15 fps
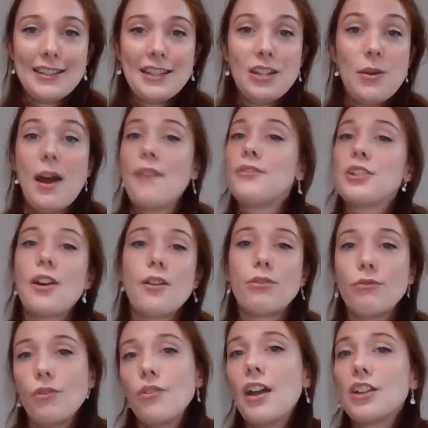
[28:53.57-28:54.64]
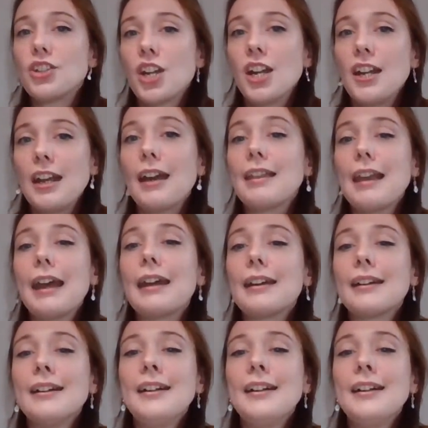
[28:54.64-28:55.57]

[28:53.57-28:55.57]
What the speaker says: you have to go through that journey, I think.